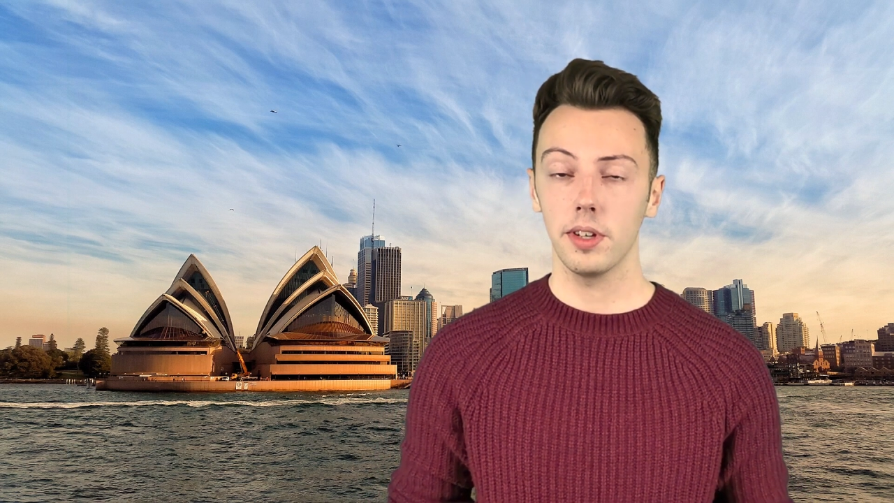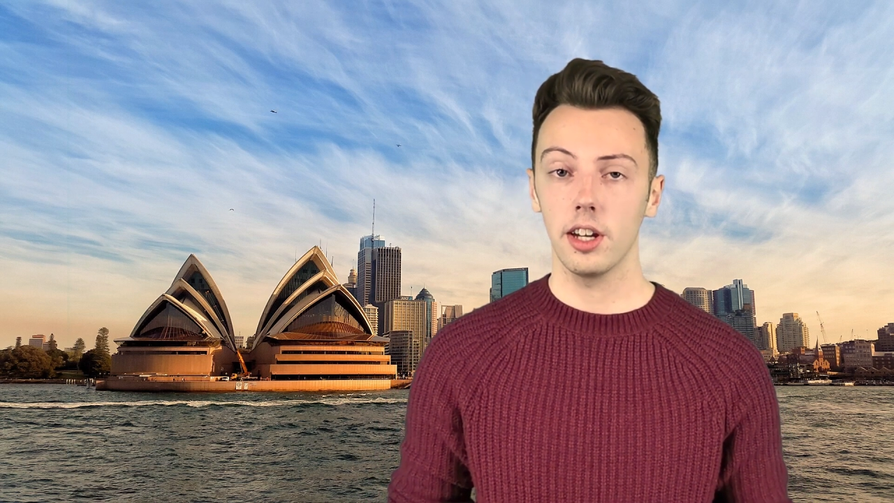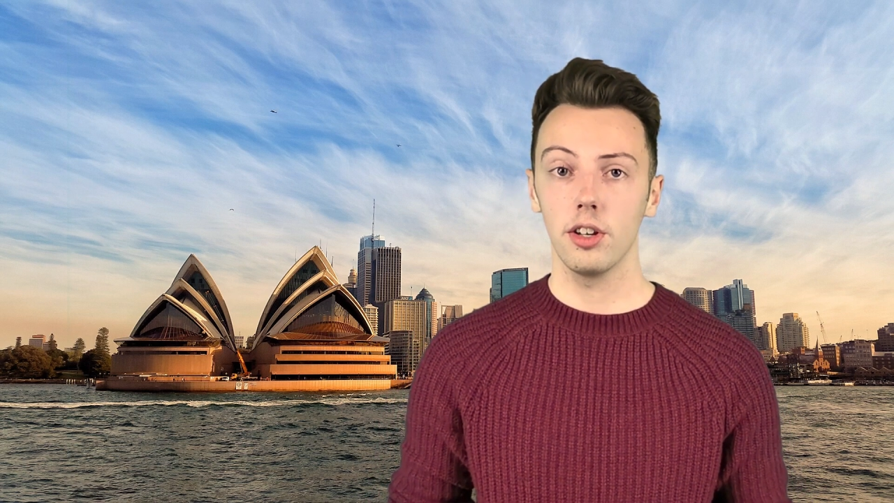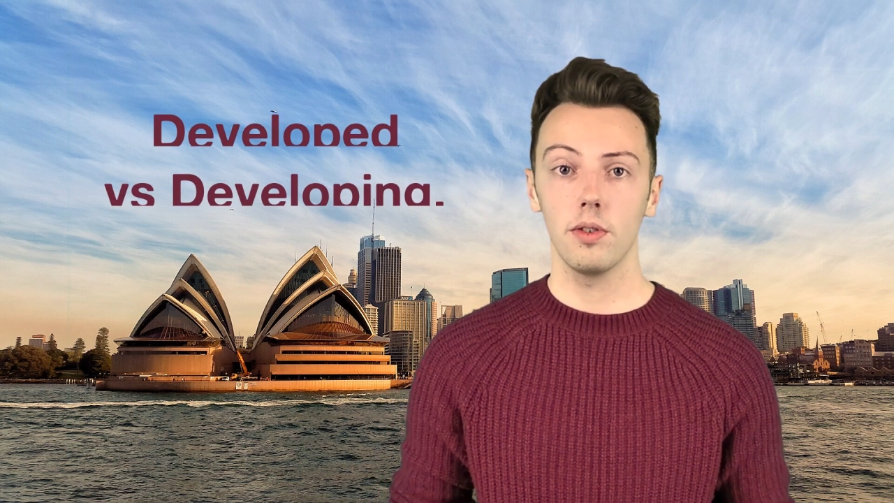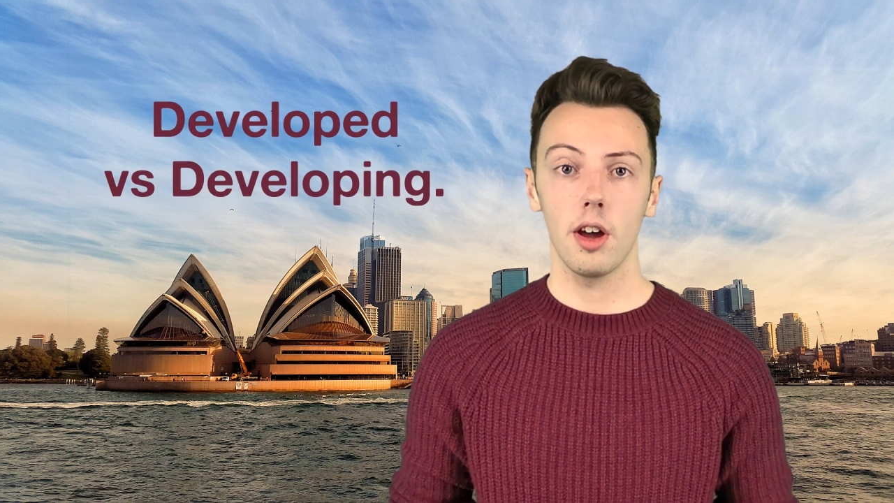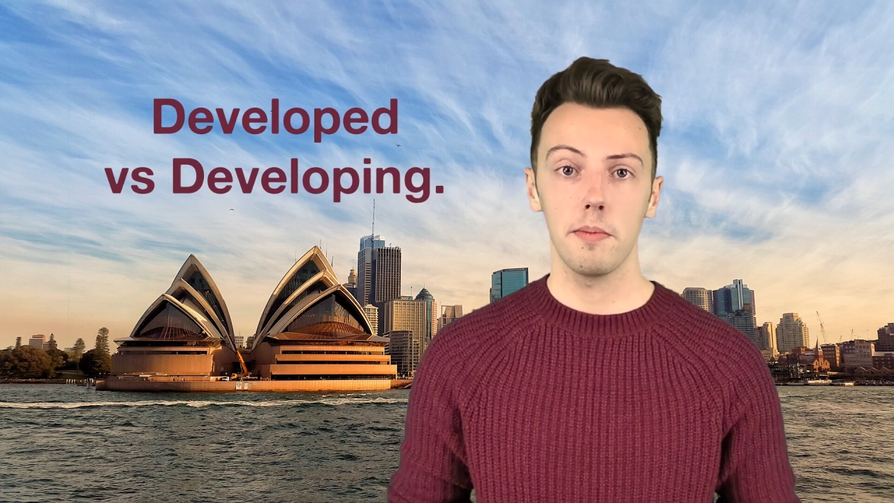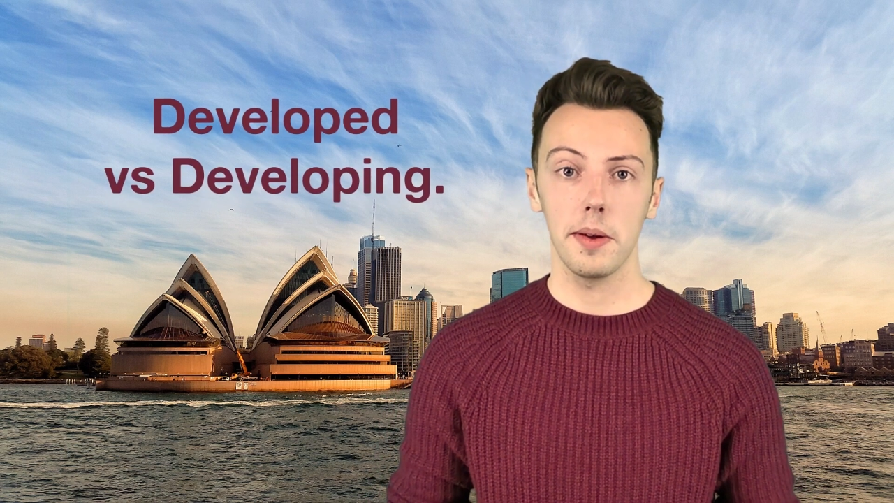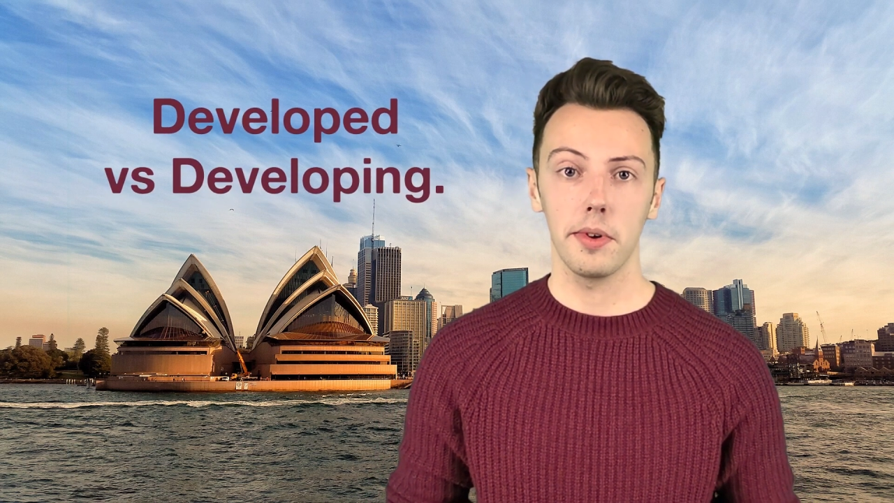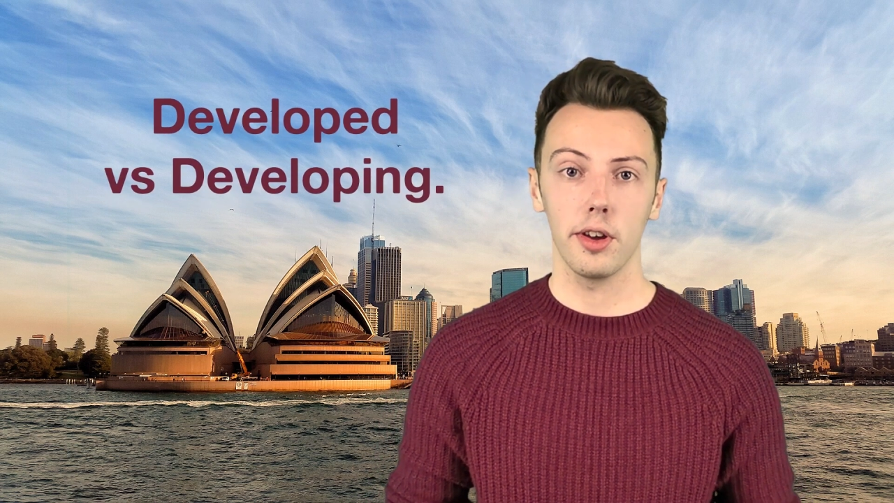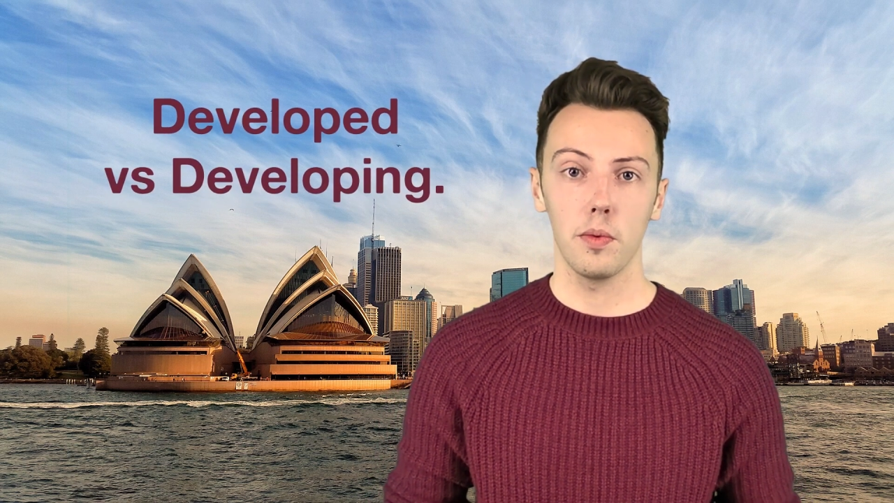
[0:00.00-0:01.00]
I do know
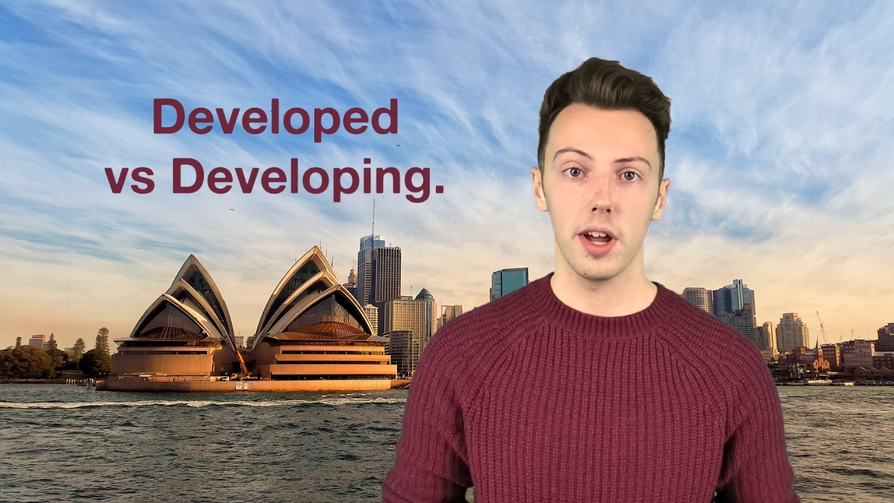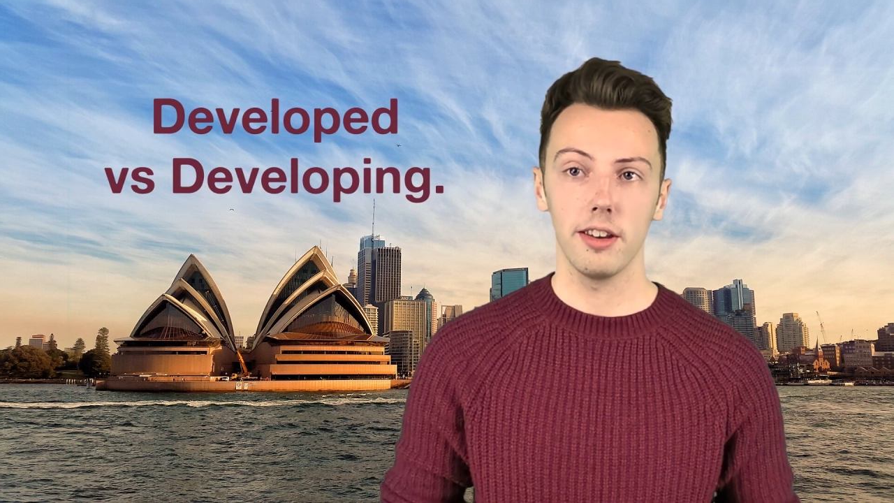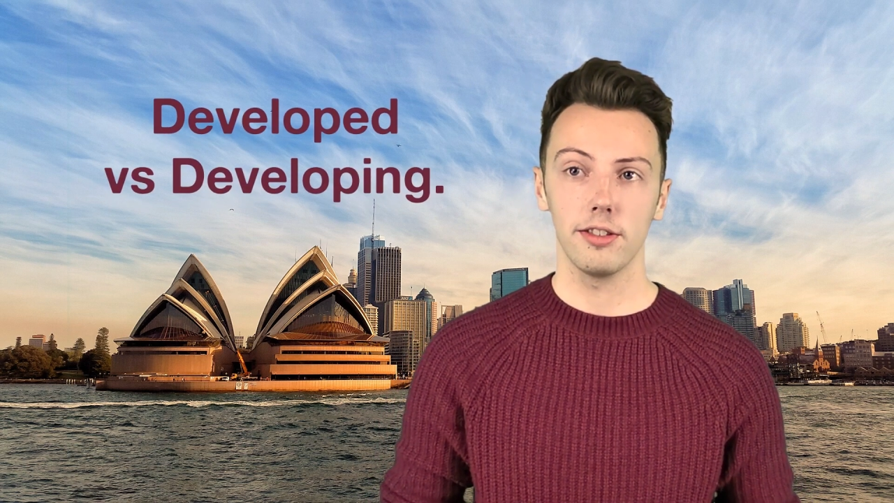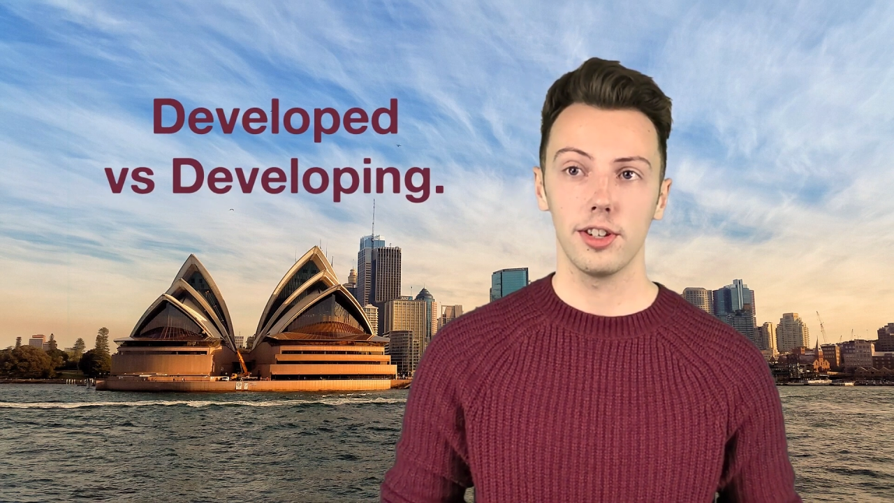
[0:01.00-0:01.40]
people who went